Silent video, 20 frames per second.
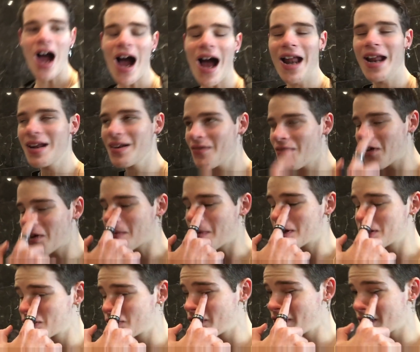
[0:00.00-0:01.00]
I didn't vlog
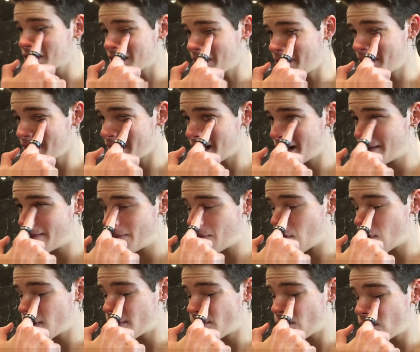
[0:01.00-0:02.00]
much of it because I've been getting
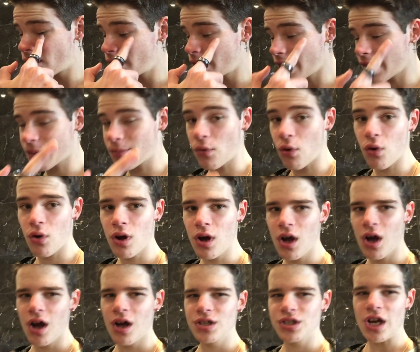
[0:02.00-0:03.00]
bored and bored and like more
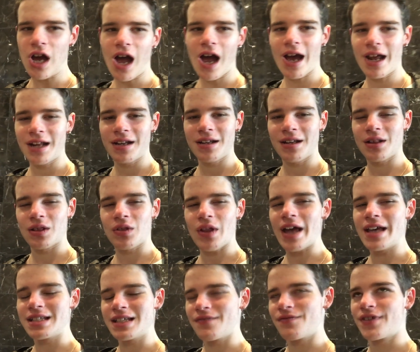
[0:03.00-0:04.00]
tired and
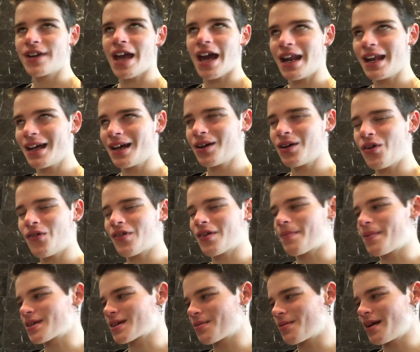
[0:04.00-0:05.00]
lazy and forgetting all these
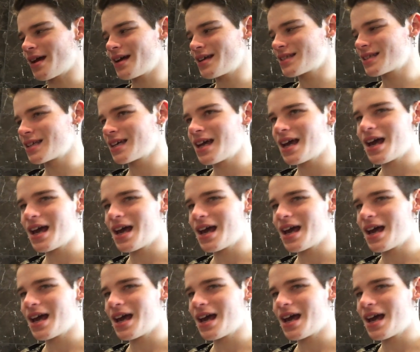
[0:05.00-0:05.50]
possible days.